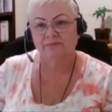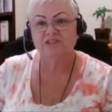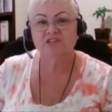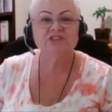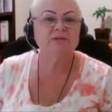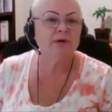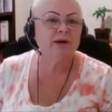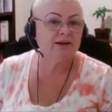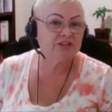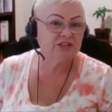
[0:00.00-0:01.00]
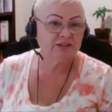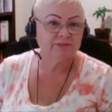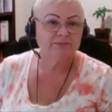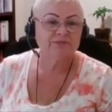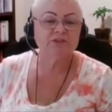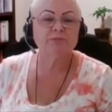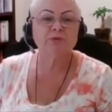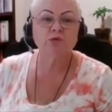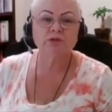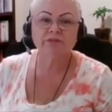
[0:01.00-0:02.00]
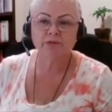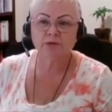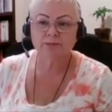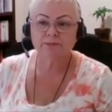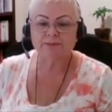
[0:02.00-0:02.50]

Just imagine the beautiful